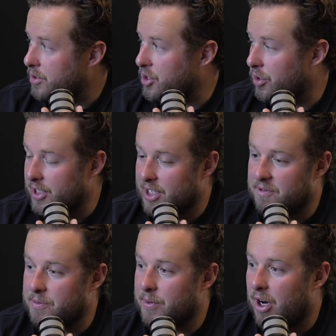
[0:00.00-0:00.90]
So let's
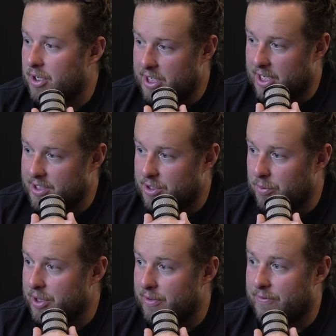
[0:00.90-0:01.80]
give some context to
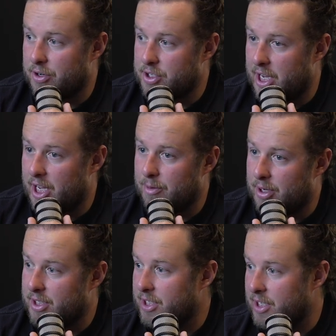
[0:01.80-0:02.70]
what the first 8
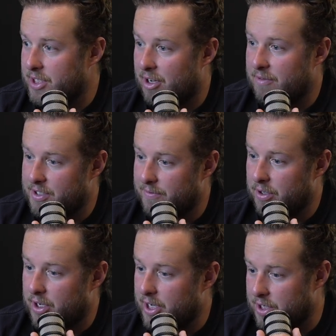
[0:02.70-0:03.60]
months in this office have
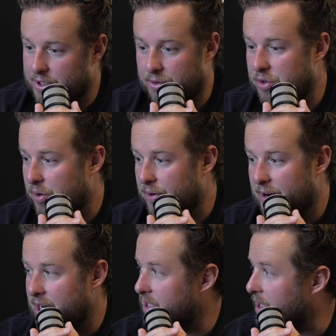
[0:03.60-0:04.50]
looked like, because you joined
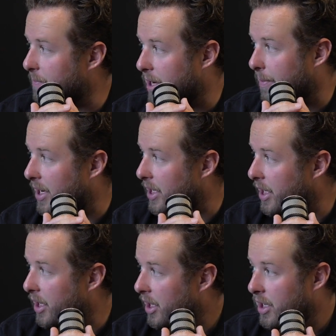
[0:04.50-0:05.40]
right at the same time I did.